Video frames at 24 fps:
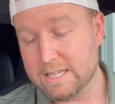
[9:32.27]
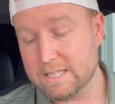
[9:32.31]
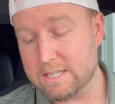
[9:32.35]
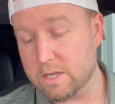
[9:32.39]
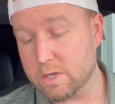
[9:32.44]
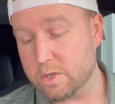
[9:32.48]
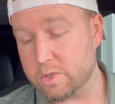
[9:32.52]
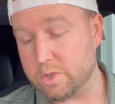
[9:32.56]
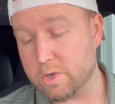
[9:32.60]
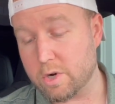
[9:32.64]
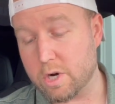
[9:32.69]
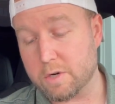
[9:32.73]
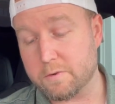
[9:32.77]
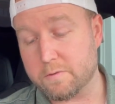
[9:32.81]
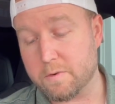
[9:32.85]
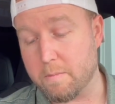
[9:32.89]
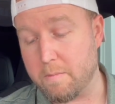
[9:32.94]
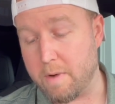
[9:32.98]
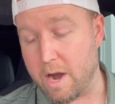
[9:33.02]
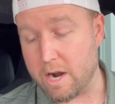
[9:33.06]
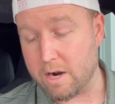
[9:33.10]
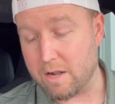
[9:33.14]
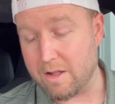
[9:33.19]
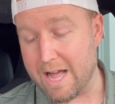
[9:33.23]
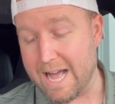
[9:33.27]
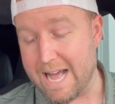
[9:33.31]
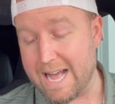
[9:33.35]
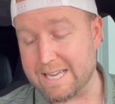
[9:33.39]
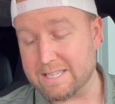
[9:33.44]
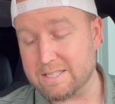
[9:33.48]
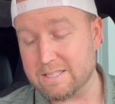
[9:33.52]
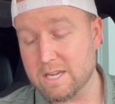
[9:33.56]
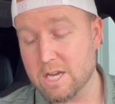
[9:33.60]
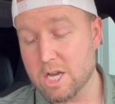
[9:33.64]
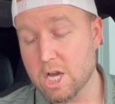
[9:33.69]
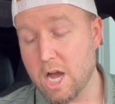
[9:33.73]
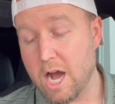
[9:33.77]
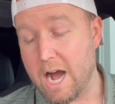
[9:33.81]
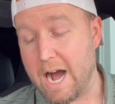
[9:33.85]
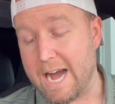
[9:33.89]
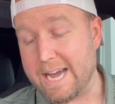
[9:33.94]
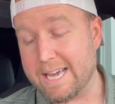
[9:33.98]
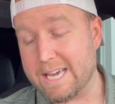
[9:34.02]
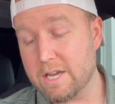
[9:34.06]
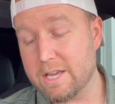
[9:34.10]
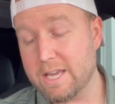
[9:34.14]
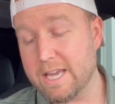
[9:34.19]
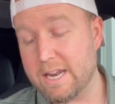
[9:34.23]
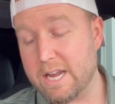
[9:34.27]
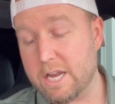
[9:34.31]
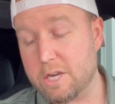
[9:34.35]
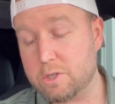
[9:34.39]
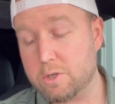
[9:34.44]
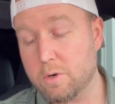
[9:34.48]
did a search for Model S. I could get a